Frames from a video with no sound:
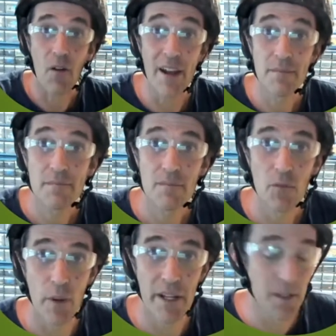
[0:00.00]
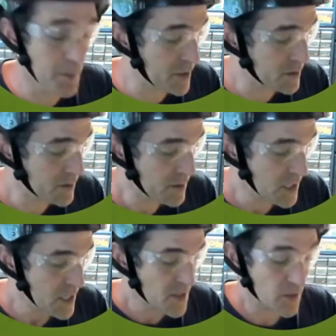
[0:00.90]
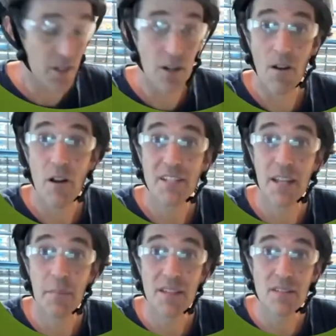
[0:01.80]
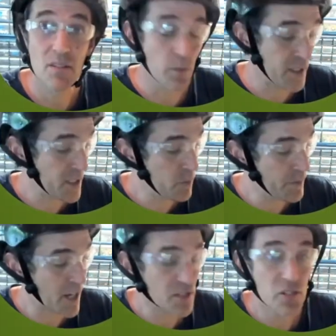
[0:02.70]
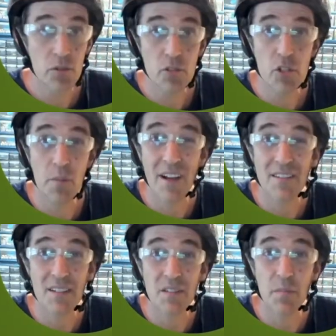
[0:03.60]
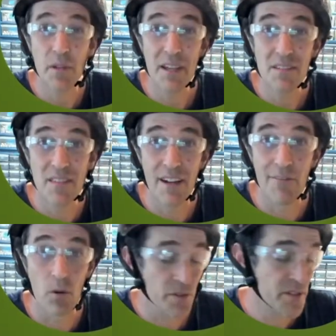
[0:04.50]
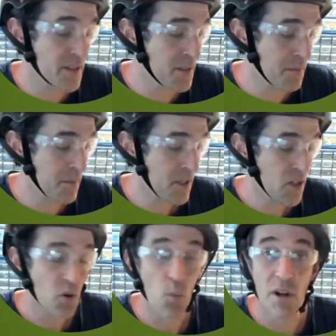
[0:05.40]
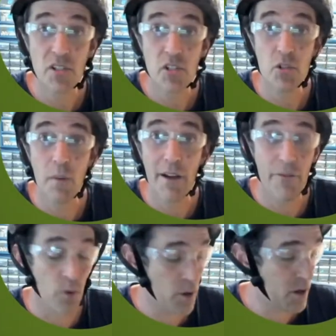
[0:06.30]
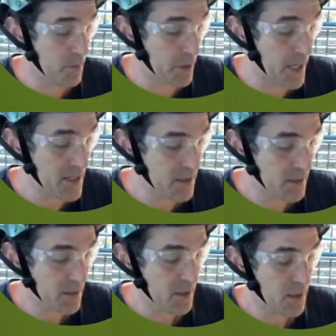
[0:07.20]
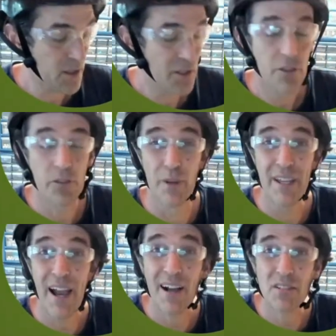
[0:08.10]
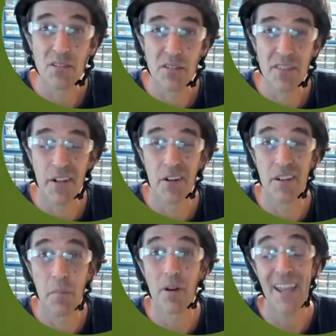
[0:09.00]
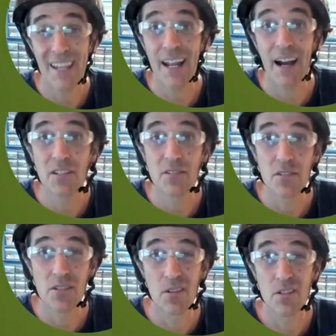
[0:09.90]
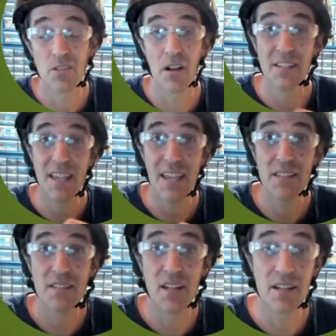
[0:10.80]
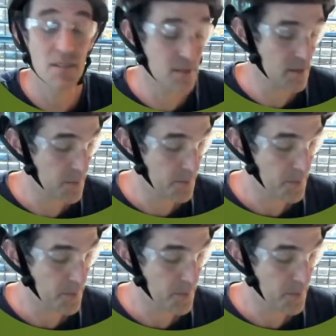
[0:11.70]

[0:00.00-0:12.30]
All right, we're ready to build. So here are our 10 pieces we need. We've got two 2x6 plates that have holes in them, one 2x4 plate, three axles that are number eight axles, so they're as long as eight studs.